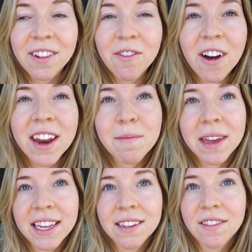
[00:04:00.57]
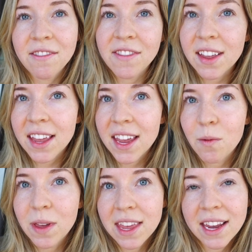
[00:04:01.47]
we want it because of the feeling
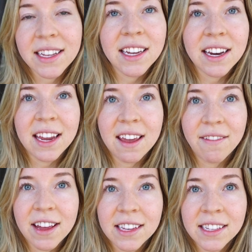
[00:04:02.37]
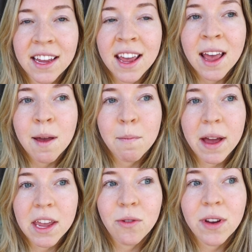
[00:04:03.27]
we think it's going to give us.
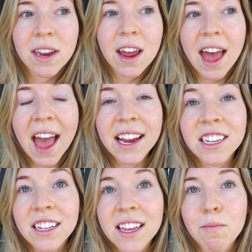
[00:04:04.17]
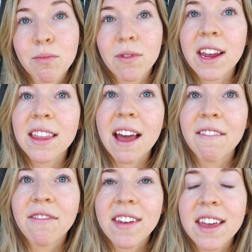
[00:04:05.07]
But you can actually bring that
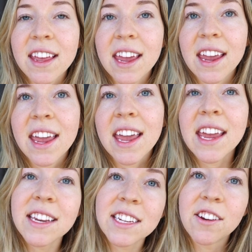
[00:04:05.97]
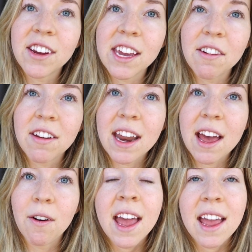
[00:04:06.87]
feeling into your here and
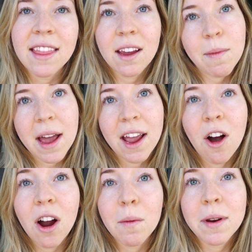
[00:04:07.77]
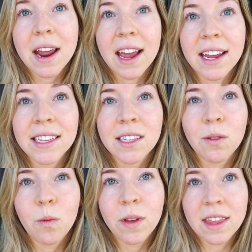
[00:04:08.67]
now and thereby harmonize
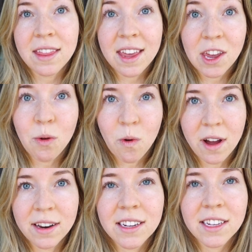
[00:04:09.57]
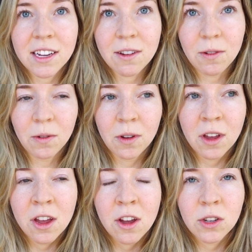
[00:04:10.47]
with the thing you want too.
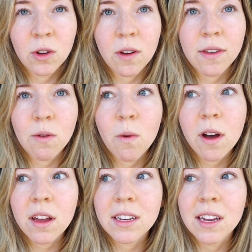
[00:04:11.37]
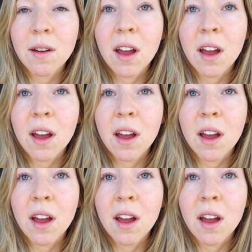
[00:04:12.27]
So if you want